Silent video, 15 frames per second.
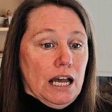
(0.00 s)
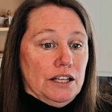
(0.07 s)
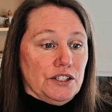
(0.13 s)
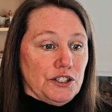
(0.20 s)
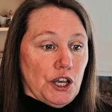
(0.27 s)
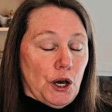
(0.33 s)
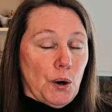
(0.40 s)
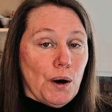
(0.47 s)

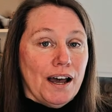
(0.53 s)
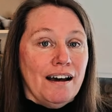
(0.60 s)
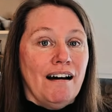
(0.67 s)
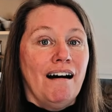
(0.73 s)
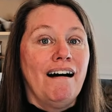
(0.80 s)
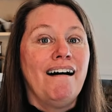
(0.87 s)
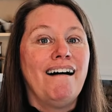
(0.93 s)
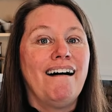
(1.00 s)
So
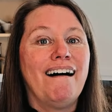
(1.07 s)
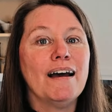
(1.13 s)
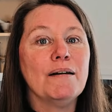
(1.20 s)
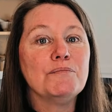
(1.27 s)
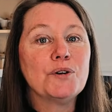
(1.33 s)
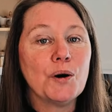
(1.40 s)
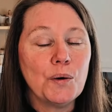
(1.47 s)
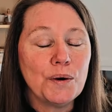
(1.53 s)

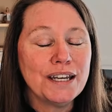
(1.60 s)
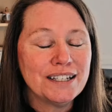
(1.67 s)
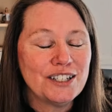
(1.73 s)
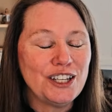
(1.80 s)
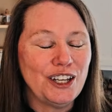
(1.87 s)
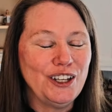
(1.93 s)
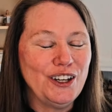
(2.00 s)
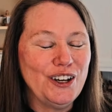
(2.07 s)
I'm going
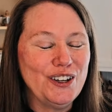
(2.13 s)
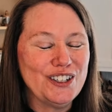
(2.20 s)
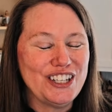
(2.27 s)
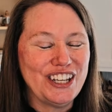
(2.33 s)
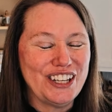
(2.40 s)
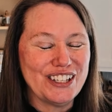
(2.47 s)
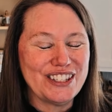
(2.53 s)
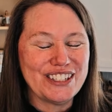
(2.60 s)
to
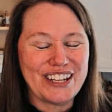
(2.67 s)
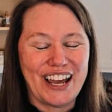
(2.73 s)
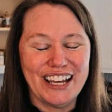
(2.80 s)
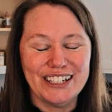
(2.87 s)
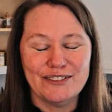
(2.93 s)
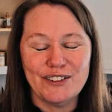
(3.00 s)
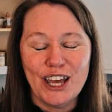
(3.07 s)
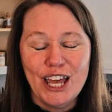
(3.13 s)
just
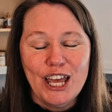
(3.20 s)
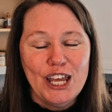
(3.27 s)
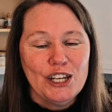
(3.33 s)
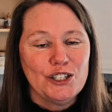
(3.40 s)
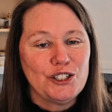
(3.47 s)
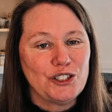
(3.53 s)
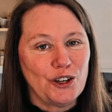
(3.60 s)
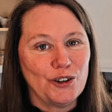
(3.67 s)
kind of
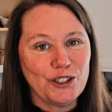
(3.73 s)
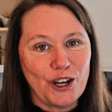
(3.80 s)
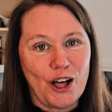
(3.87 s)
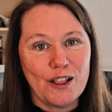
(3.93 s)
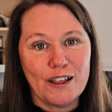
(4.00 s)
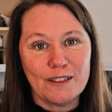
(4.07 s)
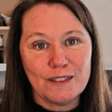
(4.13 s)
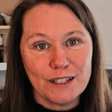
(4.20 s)
show
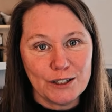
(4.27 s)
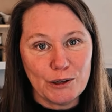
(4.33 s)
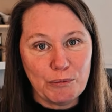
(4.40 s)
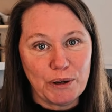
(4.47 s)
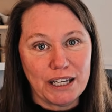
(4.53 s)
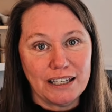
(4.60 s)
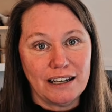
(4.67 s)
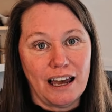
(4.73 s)
y'all a little
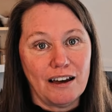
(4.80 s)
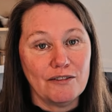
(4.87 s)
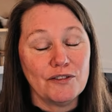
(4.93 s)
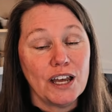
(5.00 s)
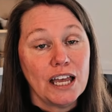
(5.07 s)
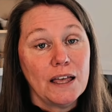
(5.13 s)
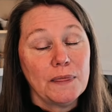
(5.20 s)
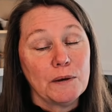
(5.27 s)
bit
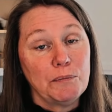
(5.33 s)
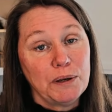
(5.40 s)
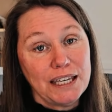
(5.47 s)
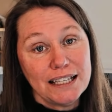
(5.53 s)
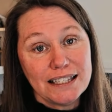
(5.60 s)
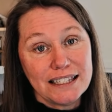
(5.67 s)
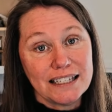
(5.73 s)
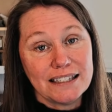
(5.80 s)
of the
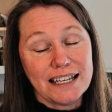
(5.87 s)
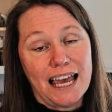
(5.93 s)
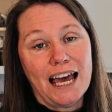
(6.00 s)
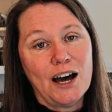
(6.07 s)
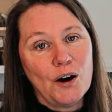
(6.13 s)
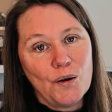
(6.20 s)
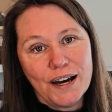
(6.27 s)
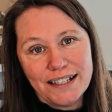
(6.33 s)
pieces,
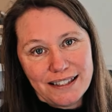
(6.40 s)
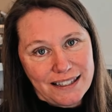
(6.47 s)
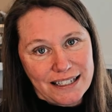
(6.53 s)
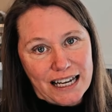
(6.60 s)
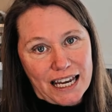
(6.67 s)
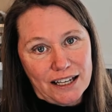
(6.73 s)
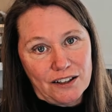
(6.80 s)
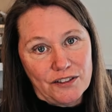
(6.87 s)
how I
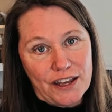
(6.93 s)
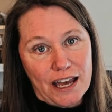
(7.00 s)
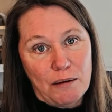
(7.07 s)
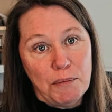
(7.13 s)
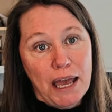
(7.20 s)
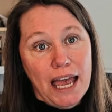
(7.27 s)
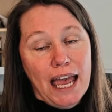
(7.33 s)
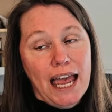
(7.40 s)
style
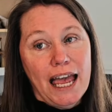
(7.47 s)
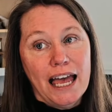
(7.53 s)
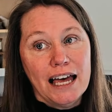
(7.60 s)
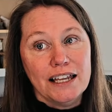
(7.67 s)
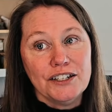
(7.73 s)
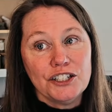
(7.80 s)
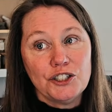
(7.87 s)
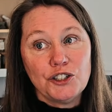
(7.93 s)
them,
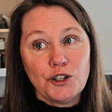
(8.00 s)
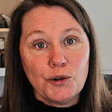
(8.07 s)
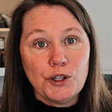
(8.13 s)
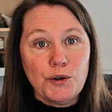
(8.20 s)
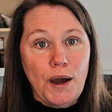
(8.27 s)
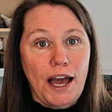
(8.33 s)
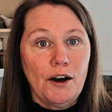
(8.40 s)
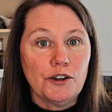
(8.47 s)
and show
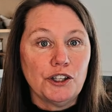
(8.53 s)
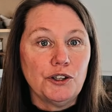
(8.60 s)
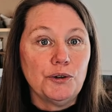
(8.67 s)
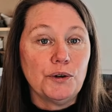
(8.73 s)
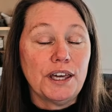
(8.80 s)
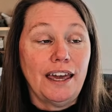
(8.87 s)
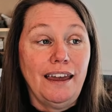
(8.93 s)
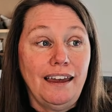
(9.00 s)
you how
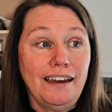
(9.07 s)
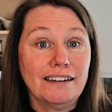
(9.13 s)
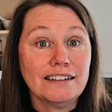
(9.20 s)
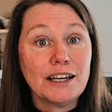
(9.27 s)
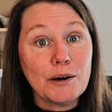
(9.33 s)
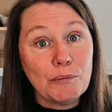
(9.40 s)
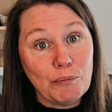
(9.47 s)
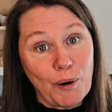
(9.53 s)
you can
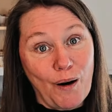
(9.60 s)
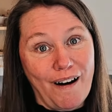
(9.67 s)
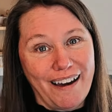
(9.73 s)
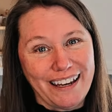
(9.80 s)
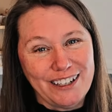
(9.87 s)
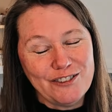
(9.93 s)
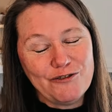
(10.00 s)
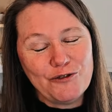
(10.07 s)

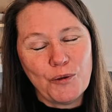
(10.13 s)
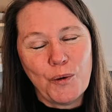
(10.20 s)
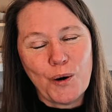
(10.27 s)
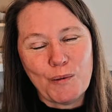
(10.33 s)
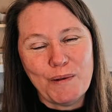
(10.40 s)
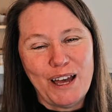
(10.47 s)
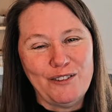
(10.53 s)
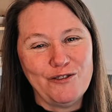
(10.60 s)
combine
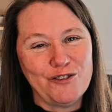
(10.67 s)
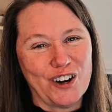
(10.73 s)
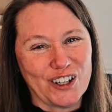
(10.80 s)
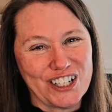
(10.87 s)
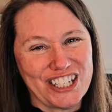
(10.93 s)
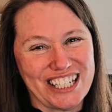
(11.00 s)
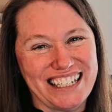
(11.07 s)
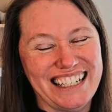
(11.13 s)
form and
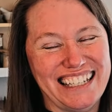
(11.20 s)
function